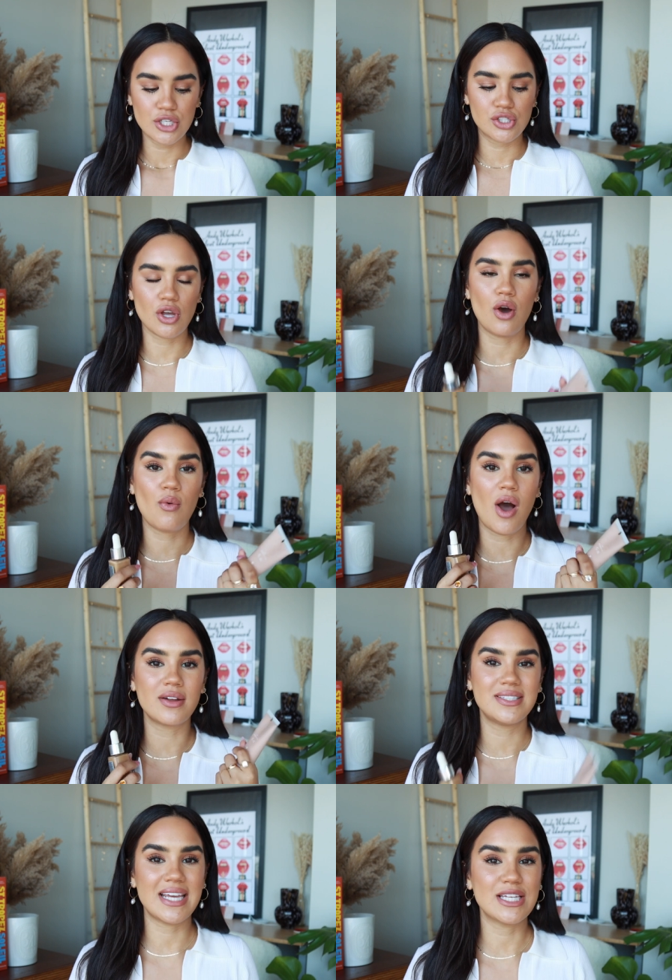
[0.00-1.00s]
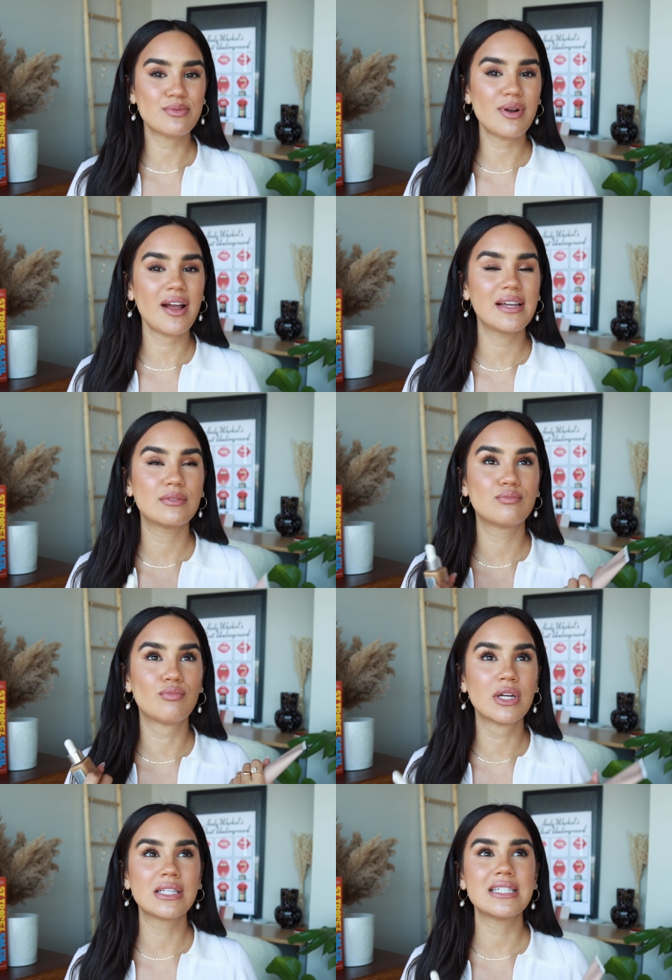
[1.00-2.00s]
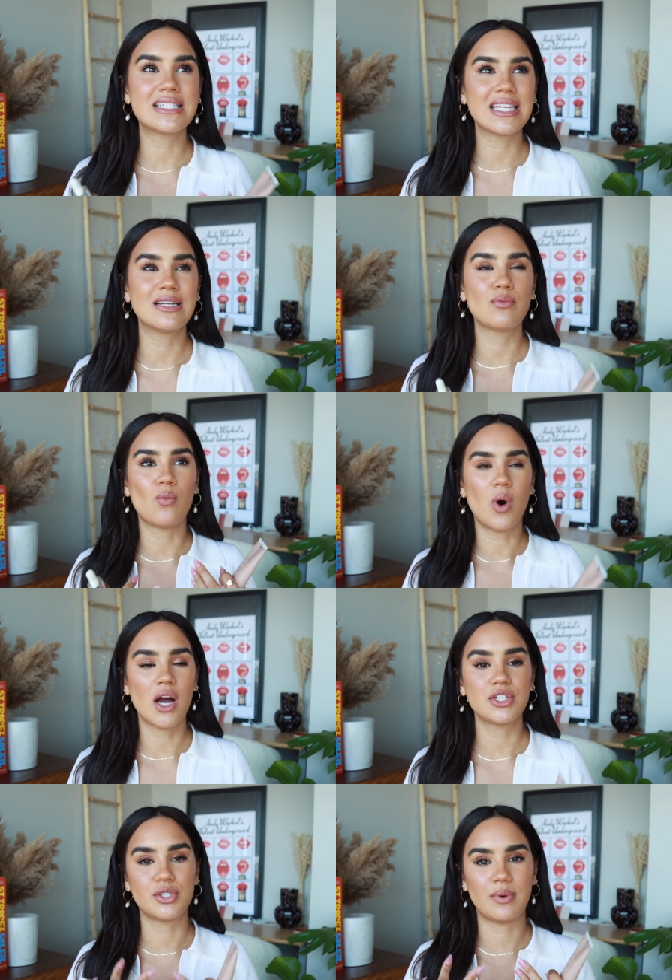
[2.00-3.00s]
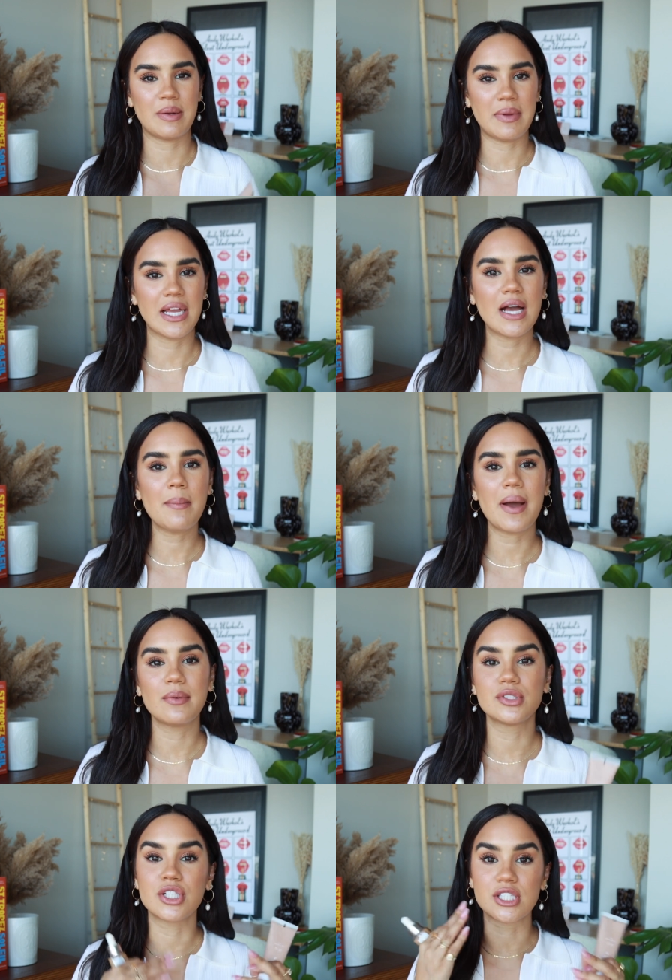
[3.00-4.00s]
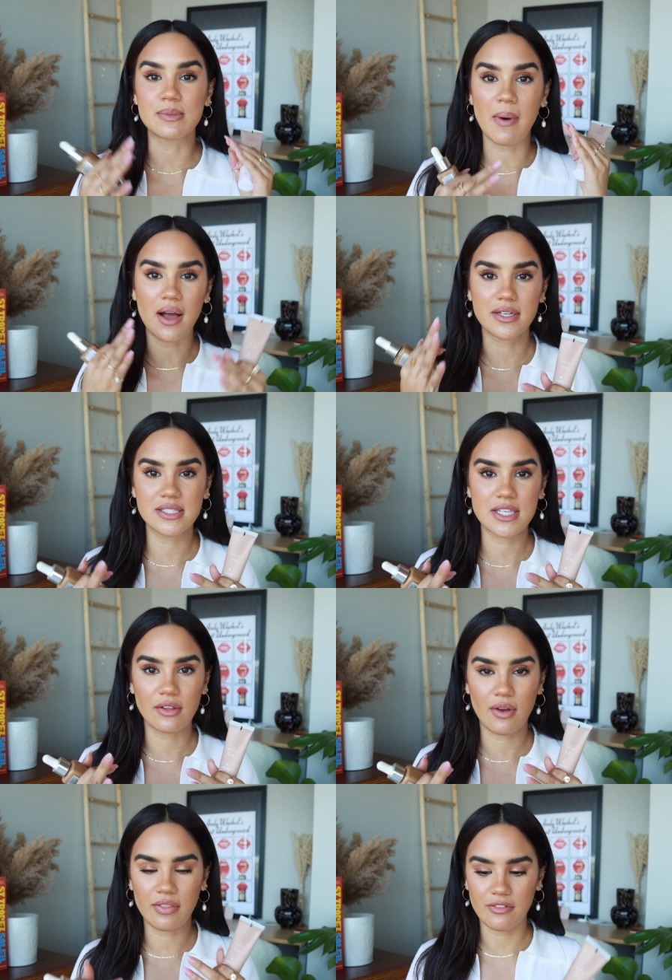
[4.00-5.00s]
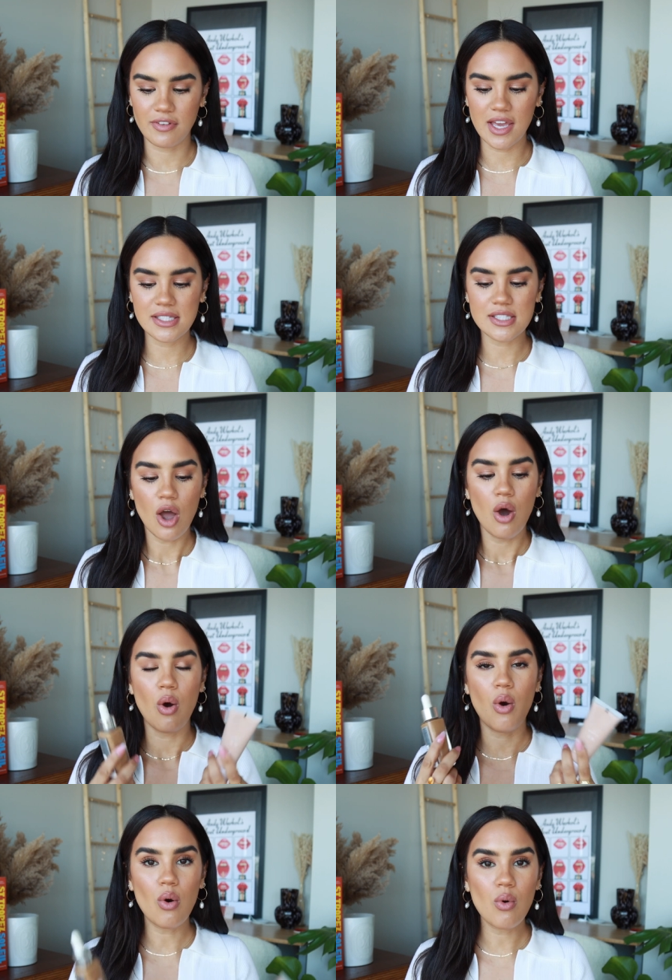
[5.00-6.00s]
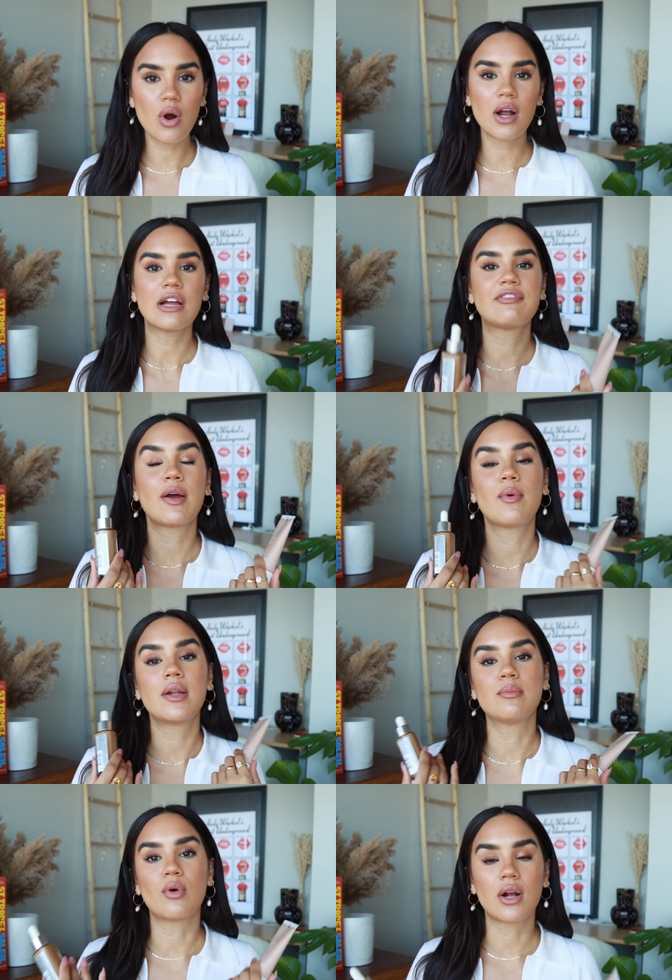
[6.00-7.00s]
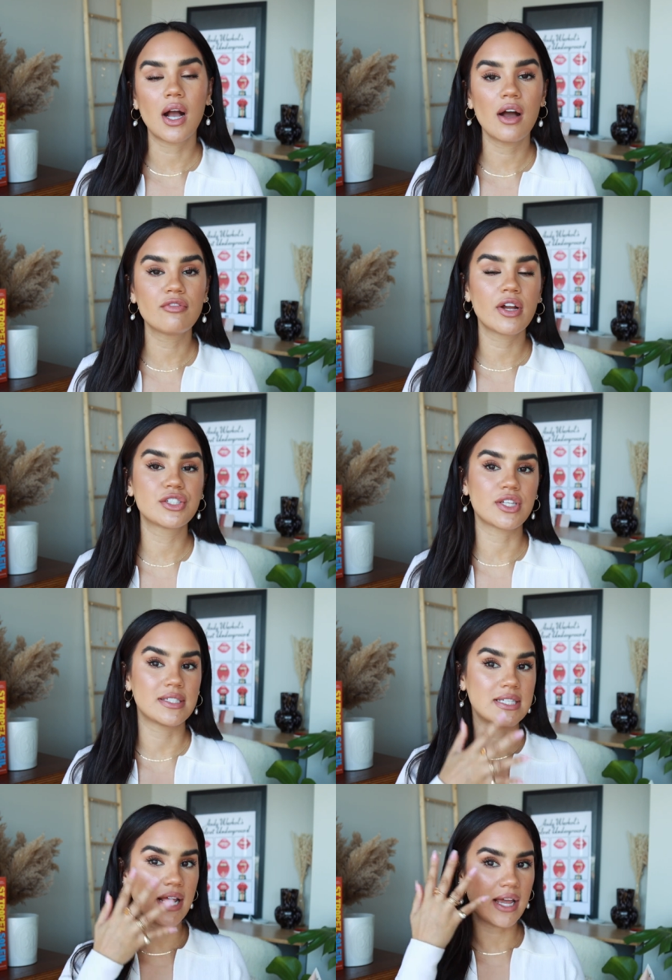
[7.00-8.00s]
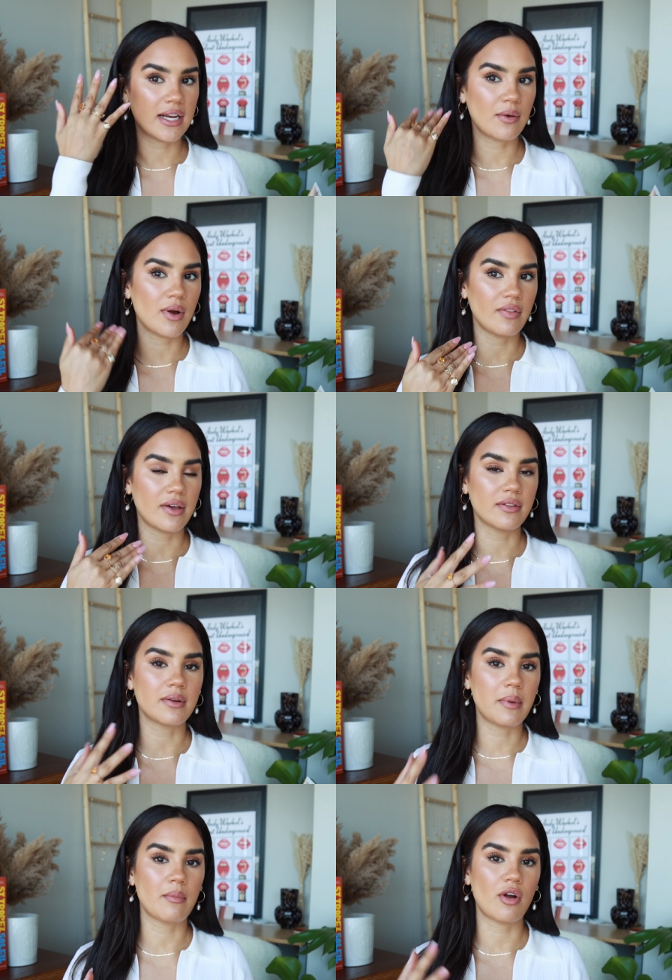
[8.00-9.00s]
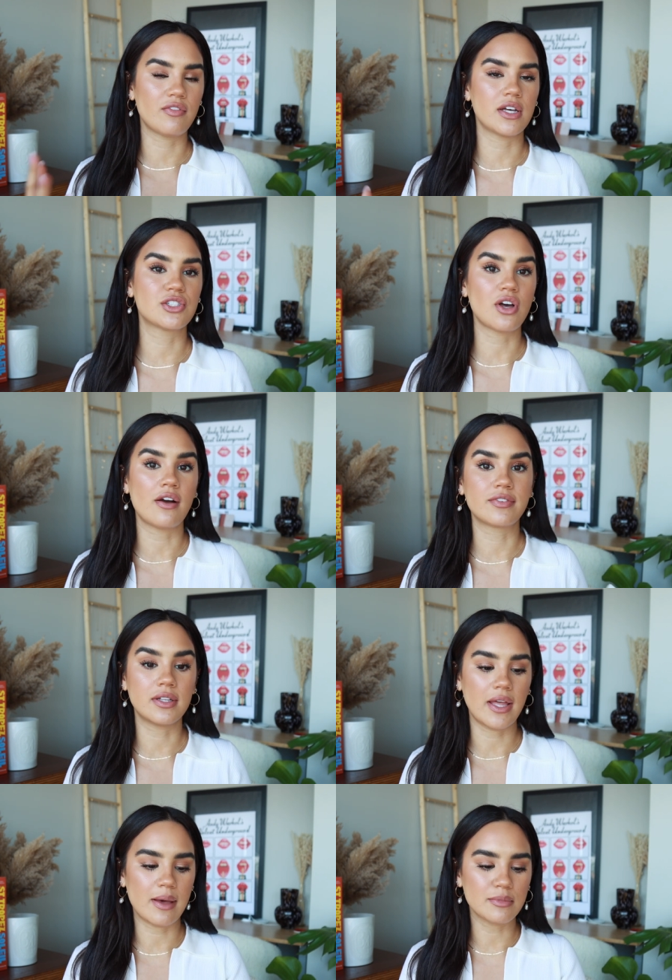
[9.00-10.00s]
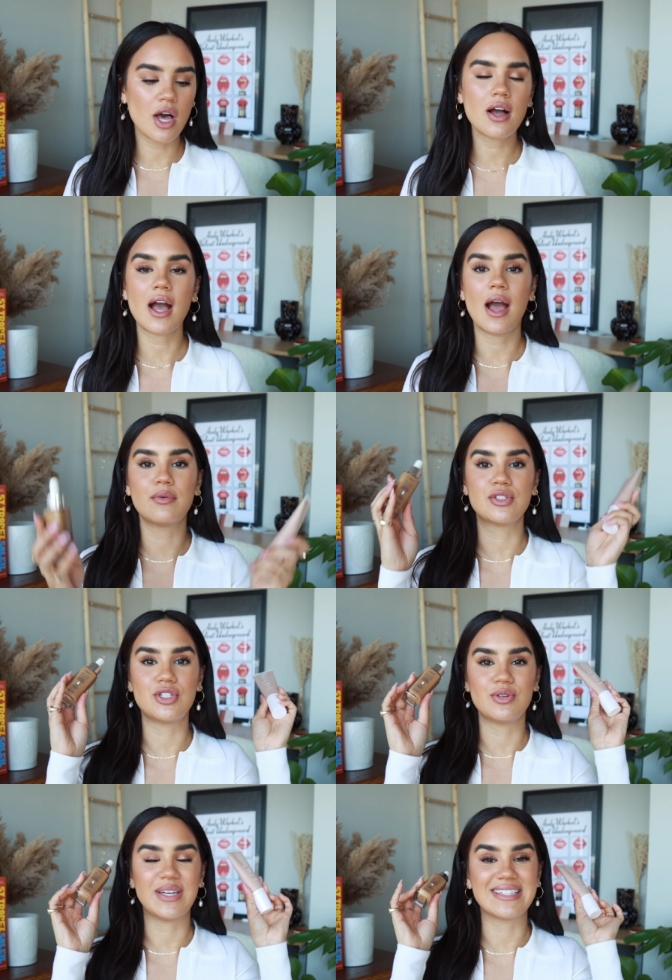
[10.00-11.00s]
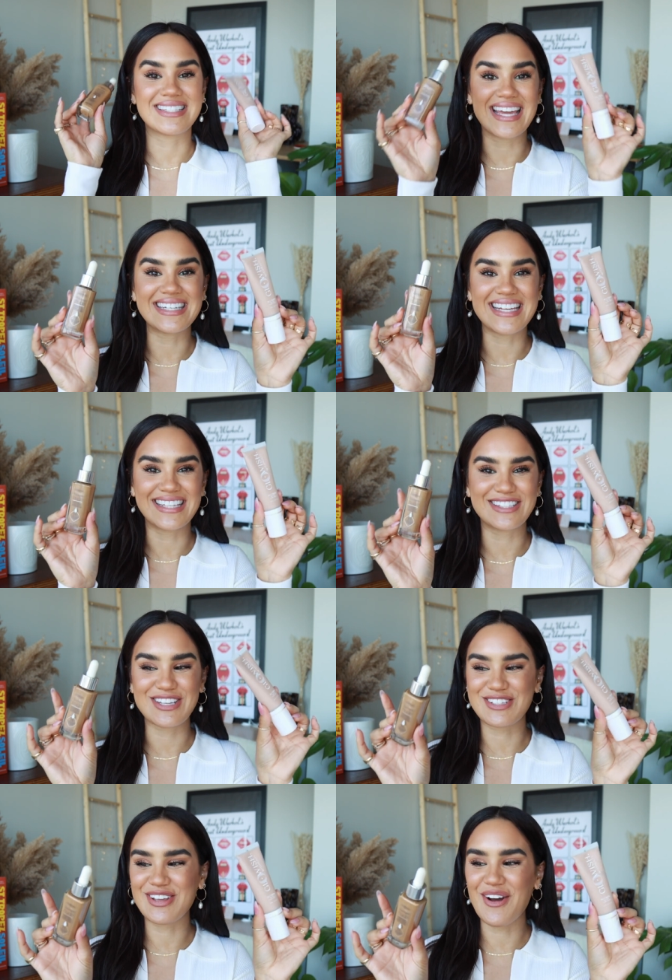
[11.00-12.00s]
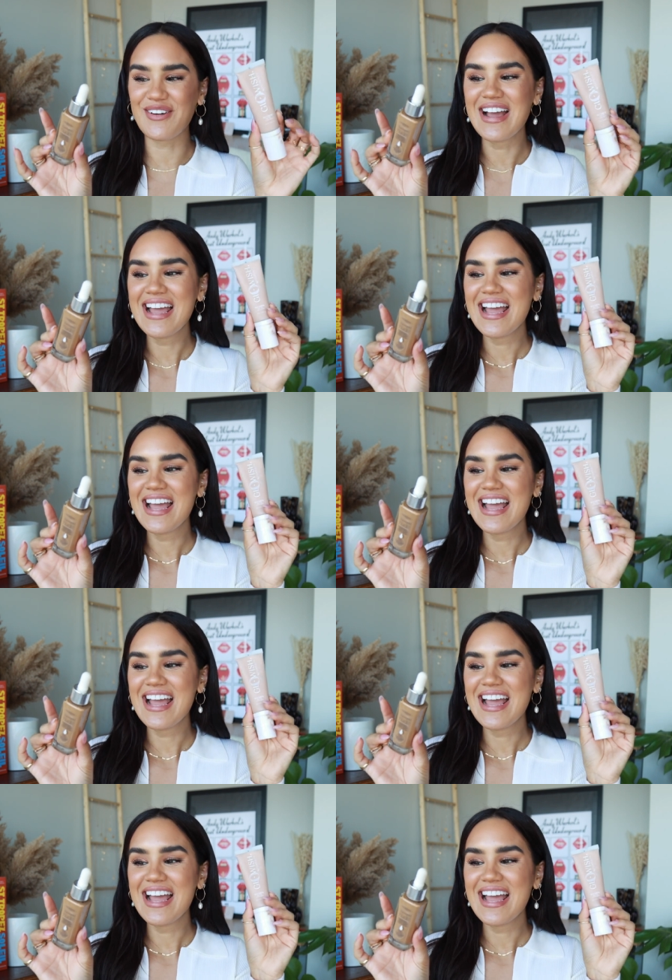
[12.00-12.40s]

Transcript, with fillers: So on days where I really didn't want to wear makeup, I would just spot concealer on the face or if I wanted more coverage like today and I want like a little bit more of a soft glam look, I was doing skin tints. So